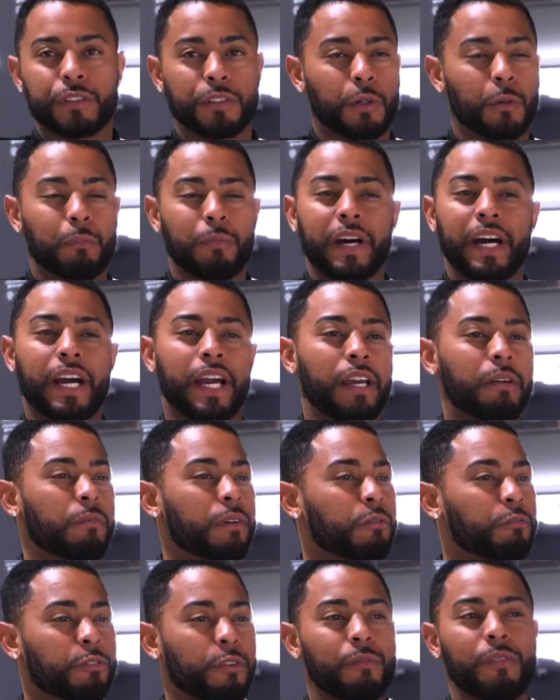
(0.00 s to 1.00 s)
Don't buy
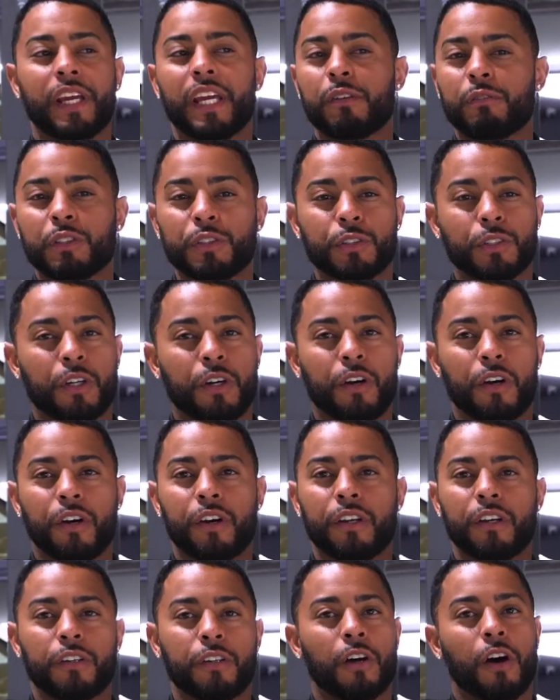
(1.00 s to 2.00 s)
them from
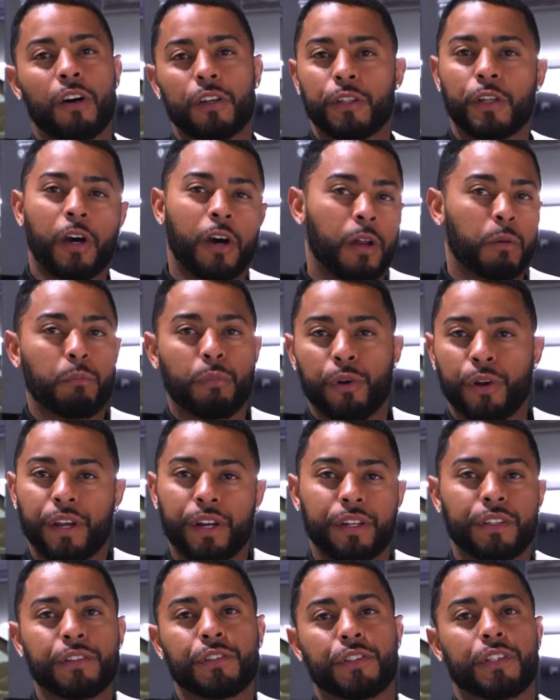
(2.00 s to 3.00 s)
Amazon,
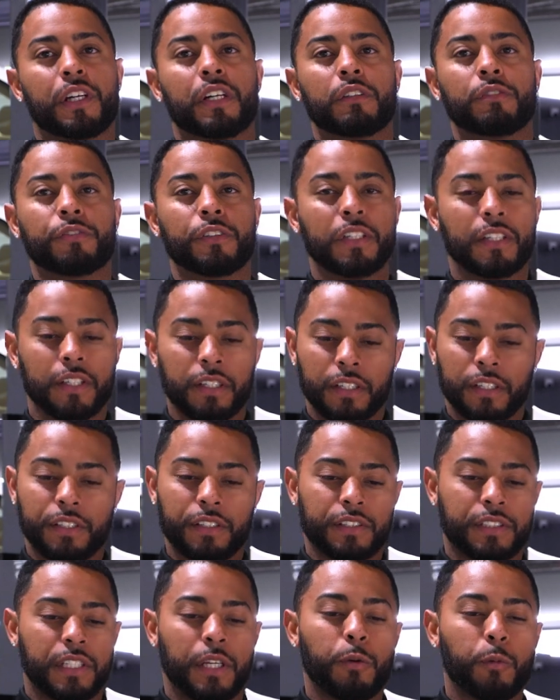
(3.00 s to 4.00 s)
non-branded stuff,
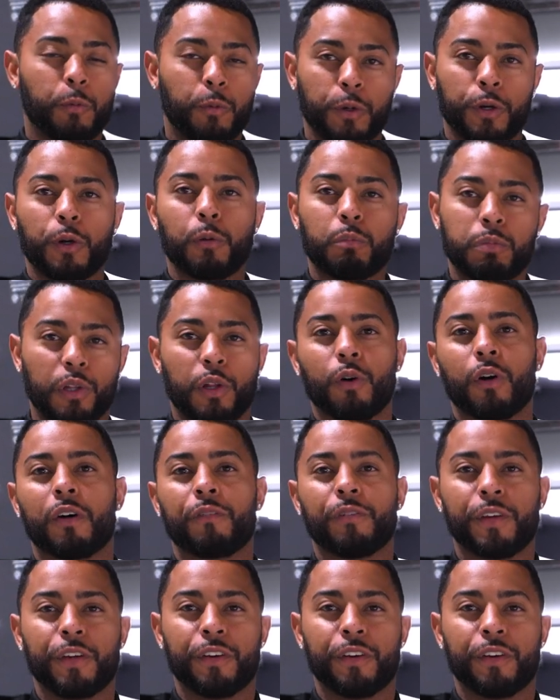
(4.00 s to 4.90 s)
because it will blow up